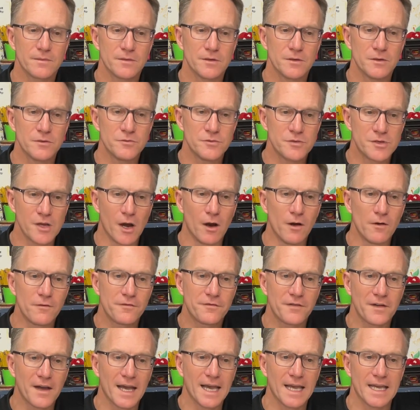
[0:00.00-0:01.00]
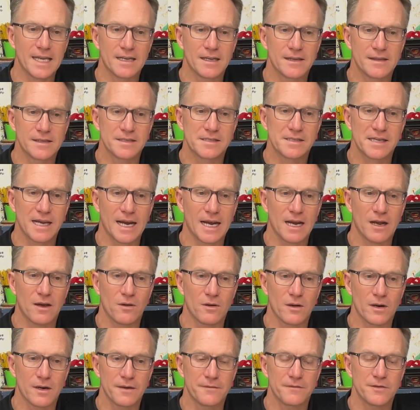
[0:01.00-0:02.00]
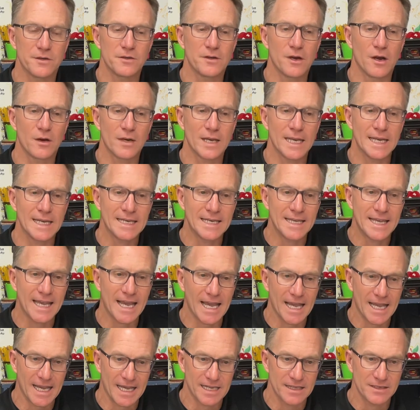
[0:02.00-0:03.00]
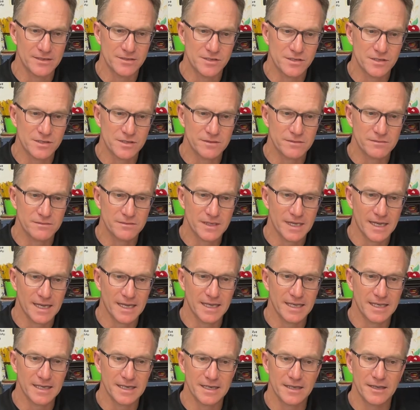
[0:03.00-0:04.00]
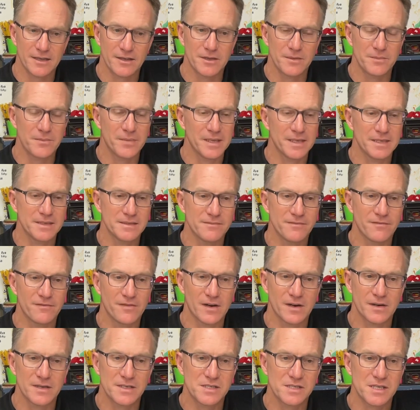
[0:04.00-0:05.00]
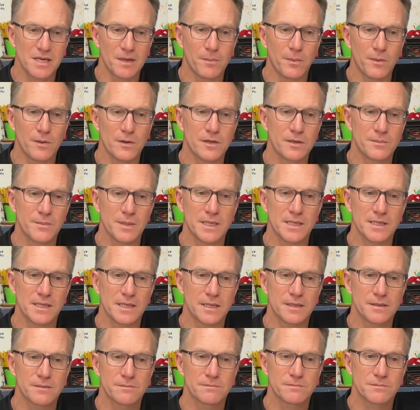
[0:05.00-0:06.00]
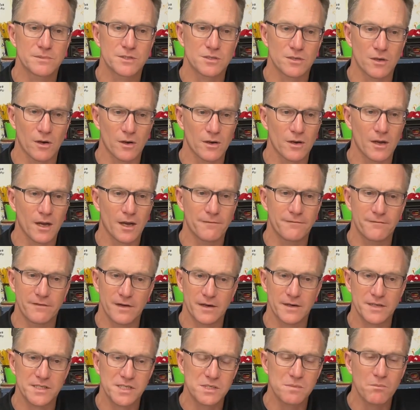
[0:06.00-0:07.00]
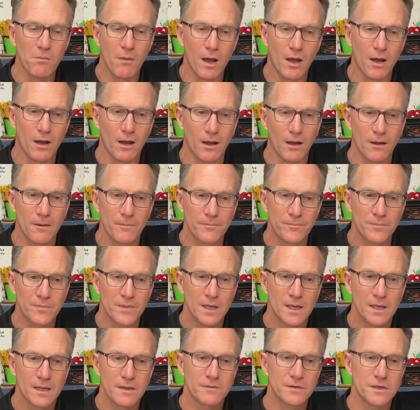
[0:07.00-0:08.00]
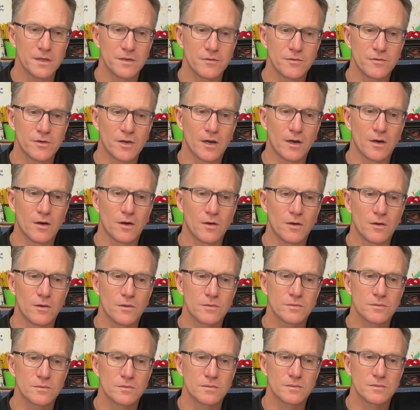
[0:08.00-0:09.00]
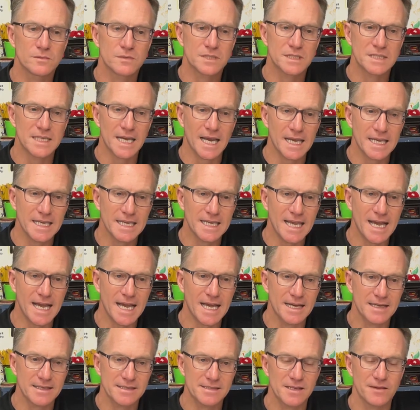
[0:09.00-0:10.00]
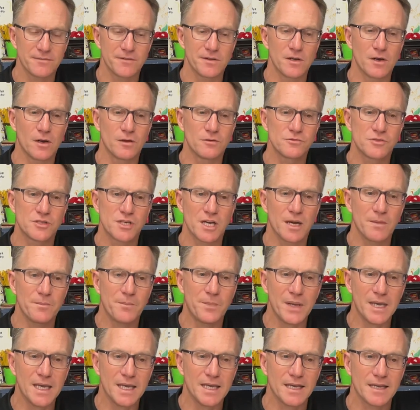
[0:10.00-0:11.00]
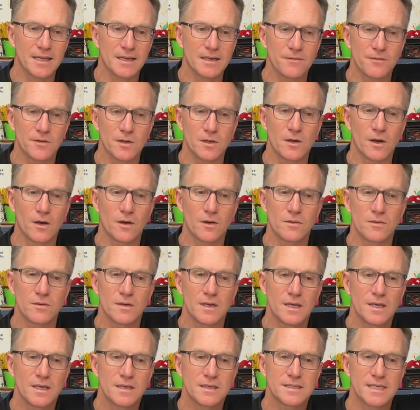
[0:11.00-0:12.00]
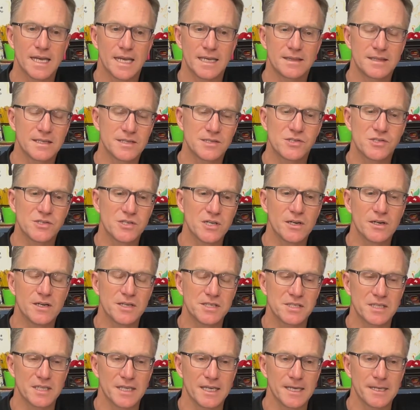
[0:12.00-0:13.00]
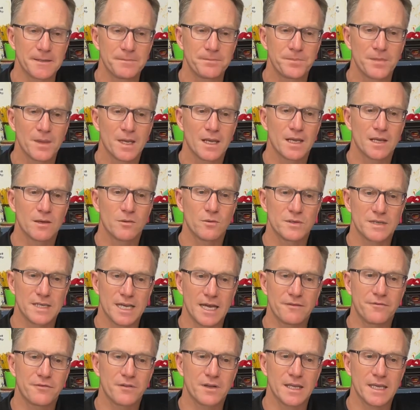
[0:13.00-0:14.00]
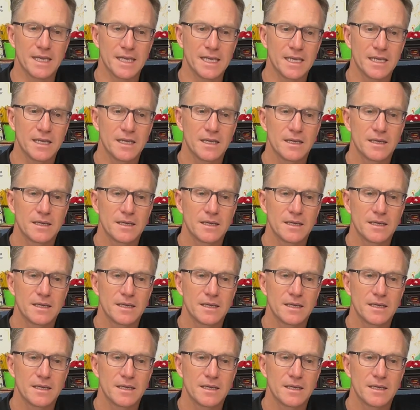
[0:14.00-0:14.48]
you don't fight in this hour, if you don't engage, okay, and it could be very simple, could be start off very small. If you don't say yes, if you don't jump in, if you don't take this seriously, it will definitely,